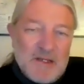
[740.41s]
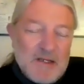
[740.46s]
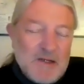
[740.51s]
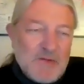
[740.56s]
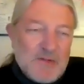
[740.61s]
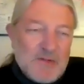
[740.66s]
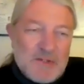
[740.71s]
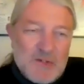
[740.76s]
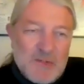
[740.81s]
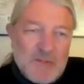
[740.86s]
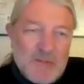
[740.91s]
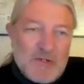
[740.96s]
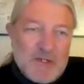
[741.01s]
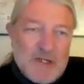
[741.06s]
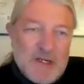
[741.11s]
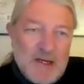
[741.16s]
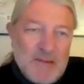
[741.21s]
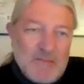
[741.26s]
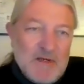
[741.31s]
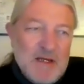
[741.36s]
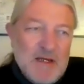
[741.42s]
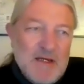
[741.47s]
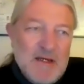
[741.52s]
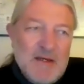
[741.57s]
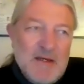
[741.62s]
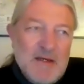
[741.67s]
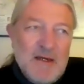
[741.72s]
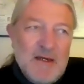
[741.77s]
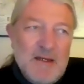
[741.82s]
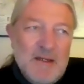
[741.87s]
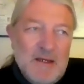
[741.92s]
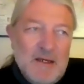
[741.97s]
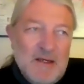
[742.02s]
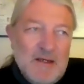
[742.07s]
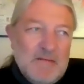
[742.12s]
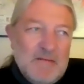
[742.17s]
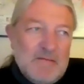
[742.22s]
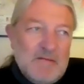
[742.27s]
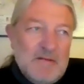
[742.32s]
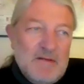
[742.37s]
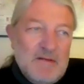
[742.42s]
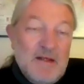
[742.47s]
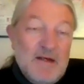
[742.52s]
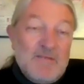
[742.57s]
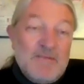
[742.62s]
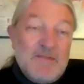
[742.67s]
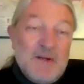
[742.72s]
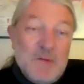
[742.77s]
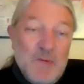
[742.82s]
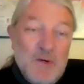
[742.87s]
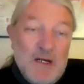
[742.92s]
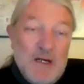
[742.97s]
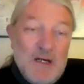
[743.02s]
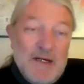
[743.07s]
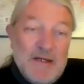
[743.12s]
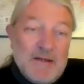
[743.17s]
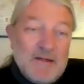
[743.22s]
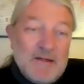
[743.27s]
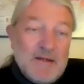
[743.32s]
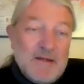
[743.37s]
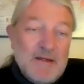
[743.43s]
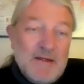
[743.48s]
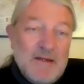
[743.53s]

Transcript: They do a super job, and they love their wine.